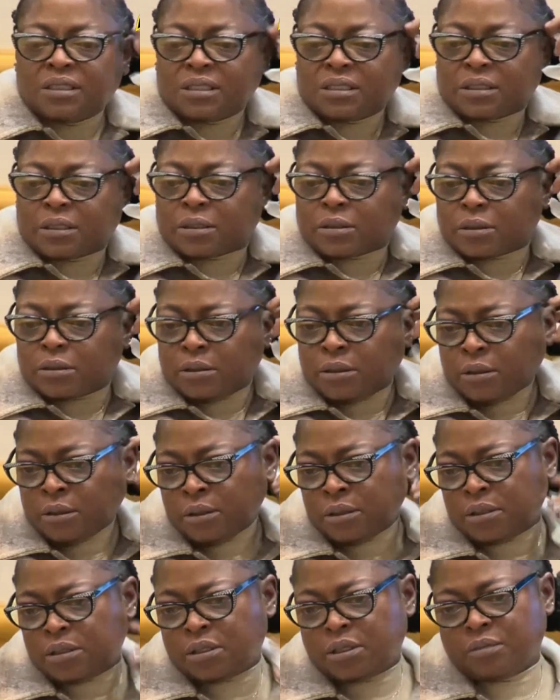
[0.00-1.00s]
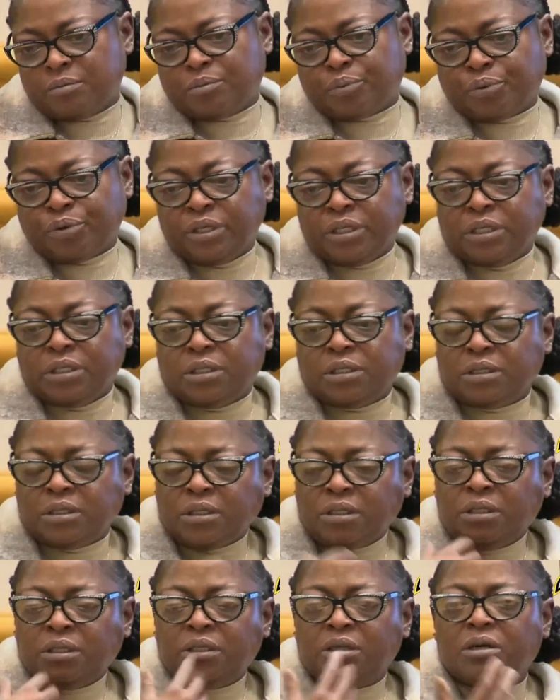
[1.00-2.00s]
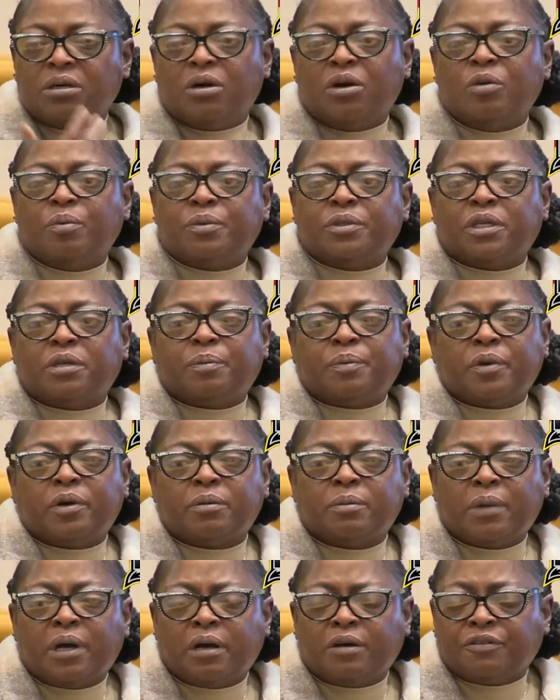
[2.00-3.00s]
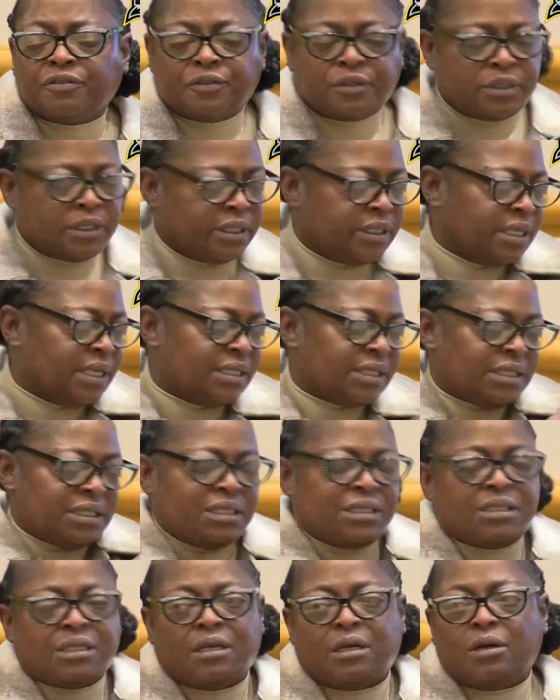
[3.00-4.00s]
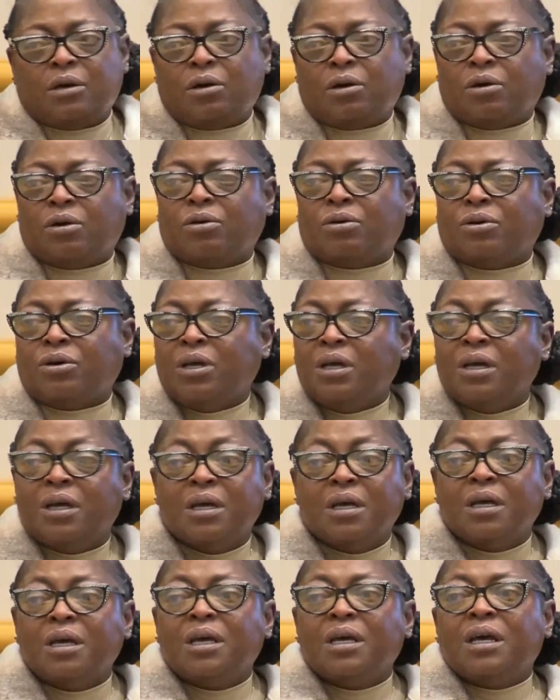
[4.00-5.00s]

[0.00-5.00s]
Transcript: until Bree opened up her mouth and then I seen the whole,